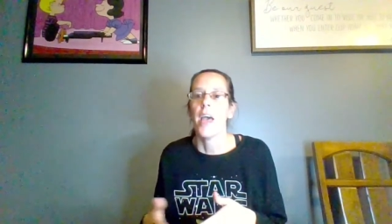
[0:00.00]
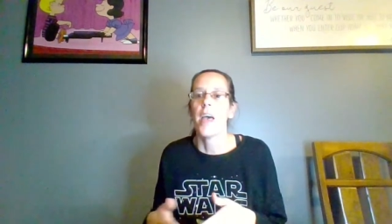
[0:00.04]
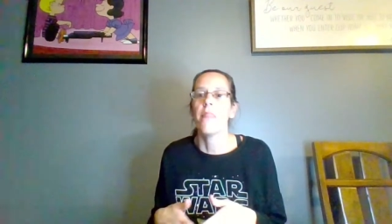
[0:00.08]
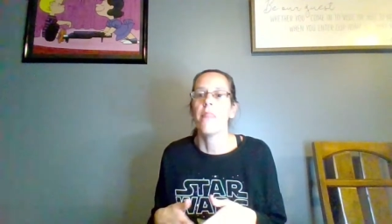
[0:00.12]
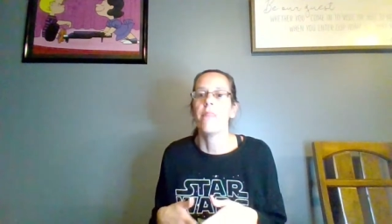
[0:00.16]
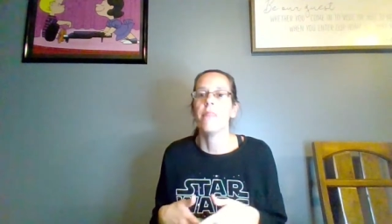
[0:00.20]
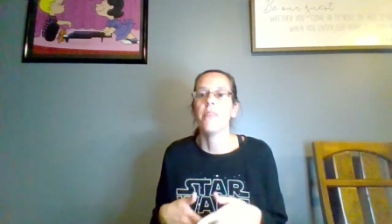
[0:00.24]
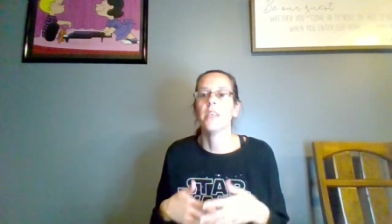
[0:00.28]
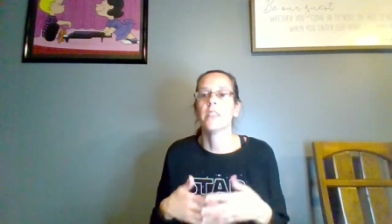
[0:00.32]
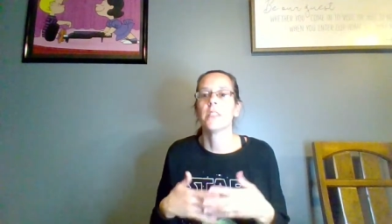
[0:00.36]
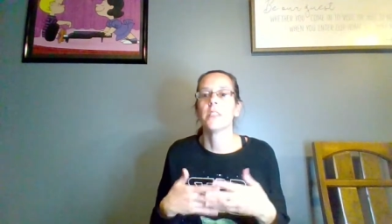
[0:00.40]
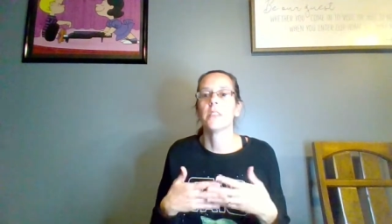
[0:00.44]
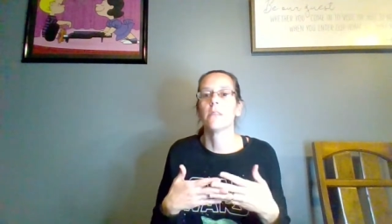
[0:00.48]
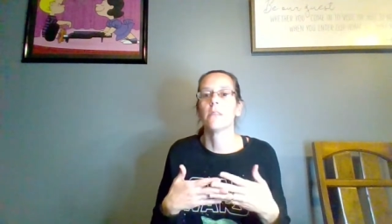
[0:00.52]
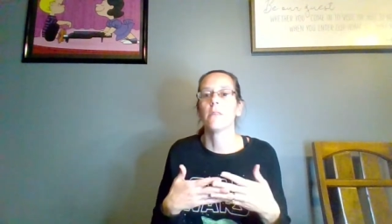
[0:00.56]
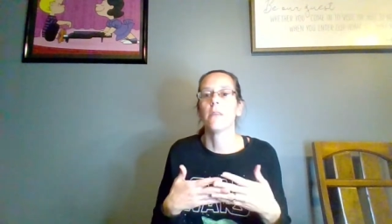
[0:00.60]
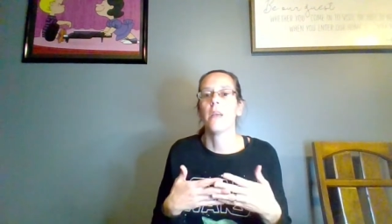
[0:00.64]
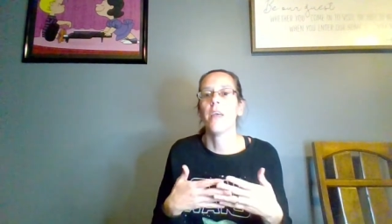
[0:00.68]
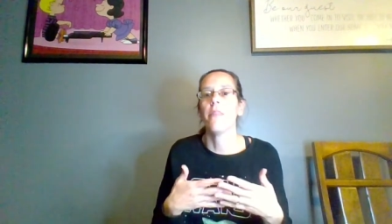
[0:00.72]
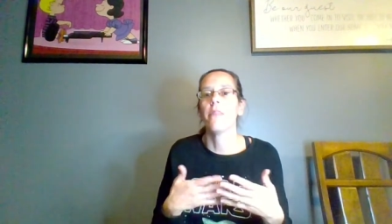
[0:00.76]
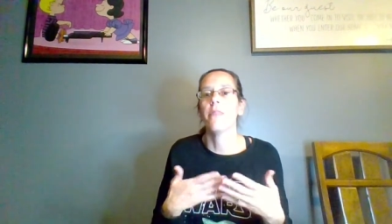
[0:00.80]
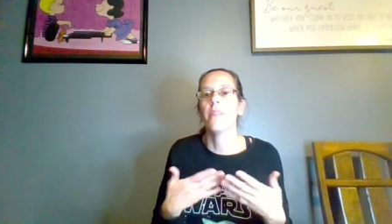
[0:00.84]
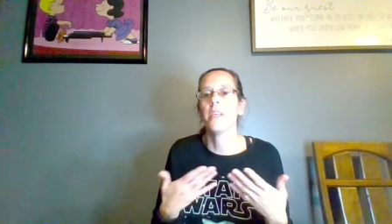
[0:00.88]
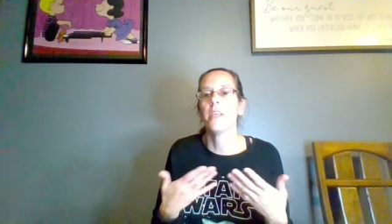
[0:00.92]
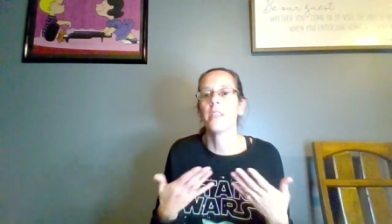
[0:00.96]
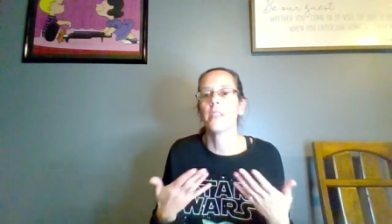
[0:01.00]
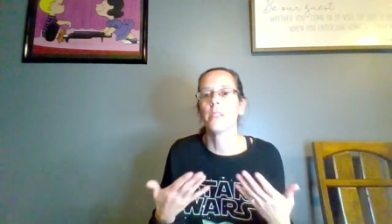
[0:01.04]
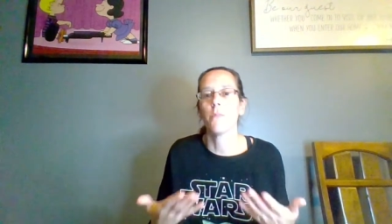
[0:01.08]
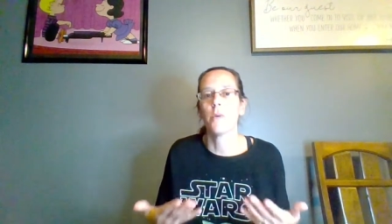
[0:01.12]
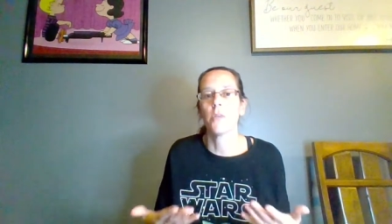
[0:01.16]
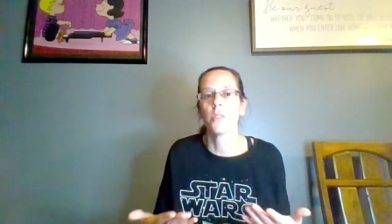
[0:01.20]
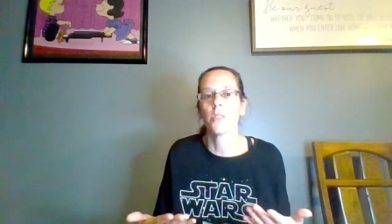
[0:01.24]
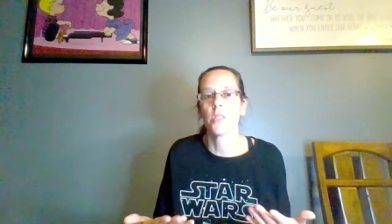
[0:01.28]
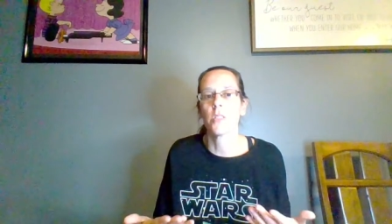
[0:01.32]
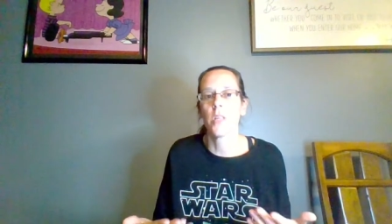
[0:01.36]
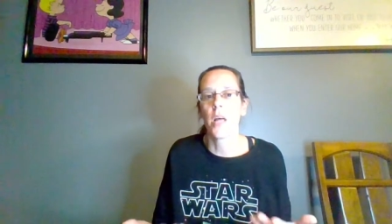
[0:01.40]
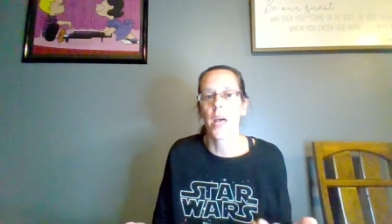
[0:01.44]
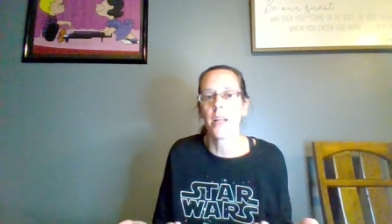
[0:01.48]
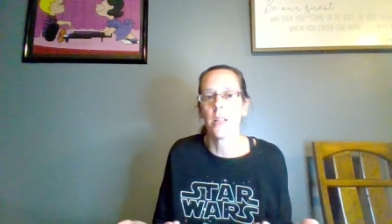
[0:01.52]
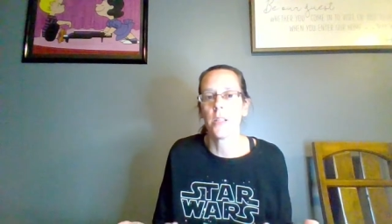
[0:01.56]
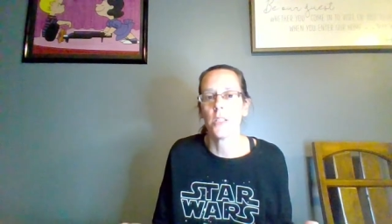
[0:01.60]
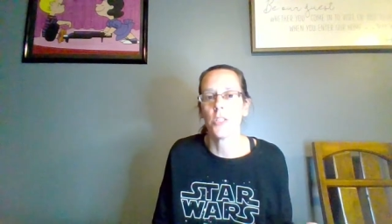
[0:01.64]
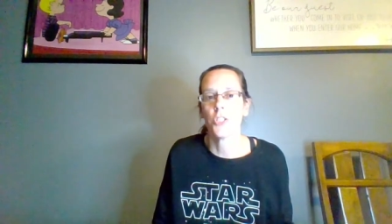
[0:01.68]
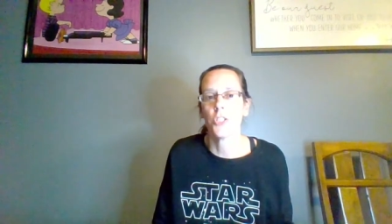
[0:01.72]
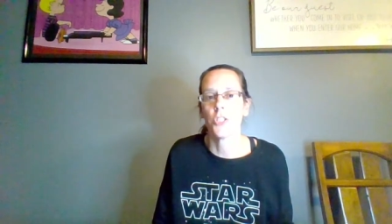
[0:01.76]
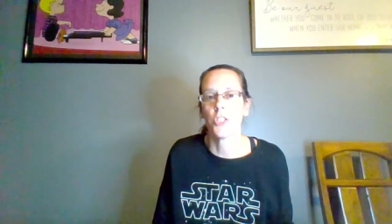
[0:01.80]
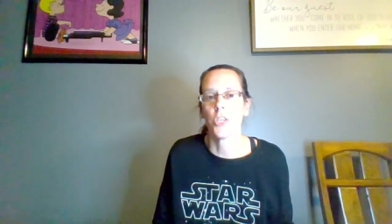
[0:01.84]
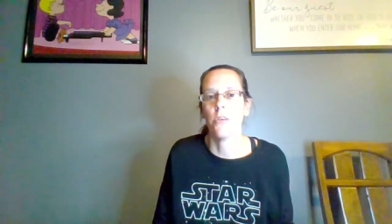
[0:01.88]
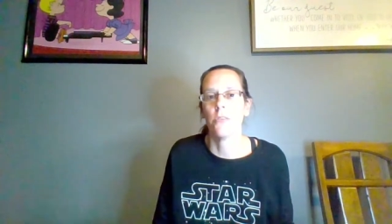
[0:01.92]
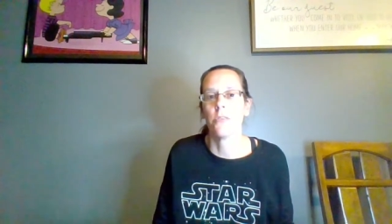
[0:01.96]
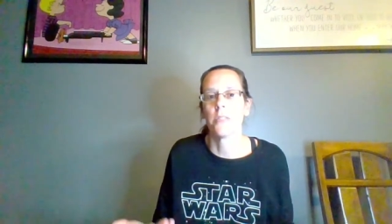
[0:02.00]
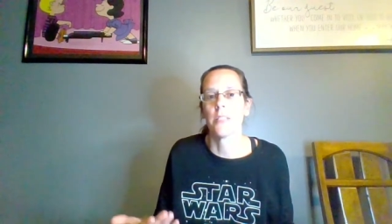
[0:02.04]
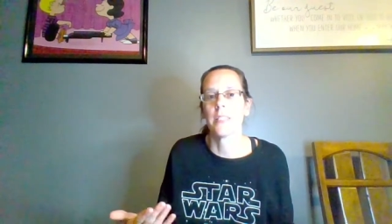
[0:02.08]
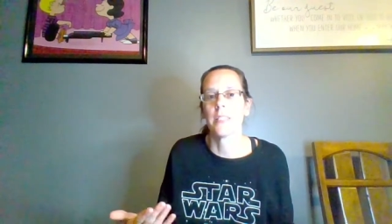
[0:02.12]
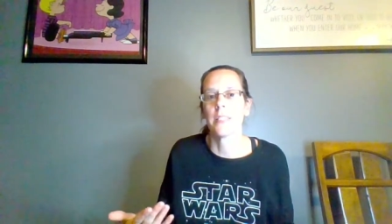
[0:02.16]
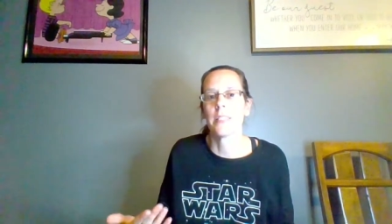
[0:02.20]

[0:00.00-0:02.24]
and thus most likely shows